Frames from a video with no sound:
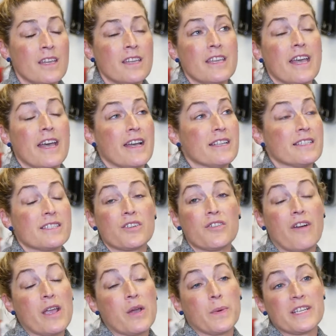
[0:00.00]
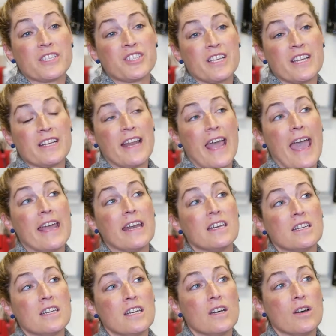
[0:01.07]
Yeah, it's a great question,
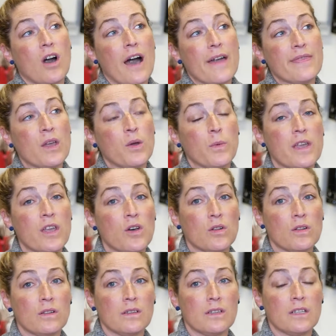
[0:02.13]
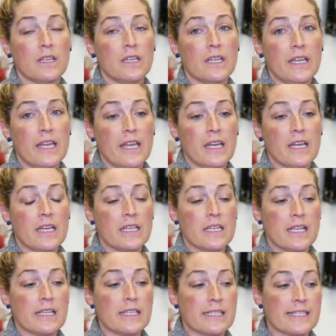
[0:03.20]
and I think we all
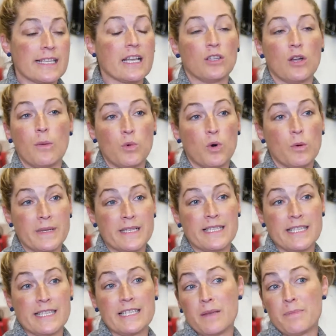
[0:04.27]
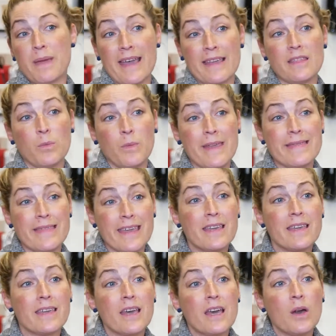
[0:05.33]
see a lot more persisting pain than we
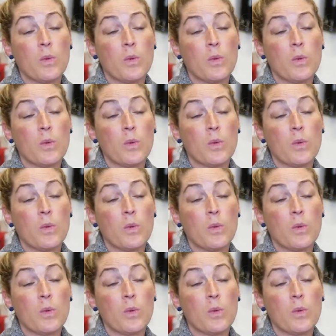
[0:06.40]
think.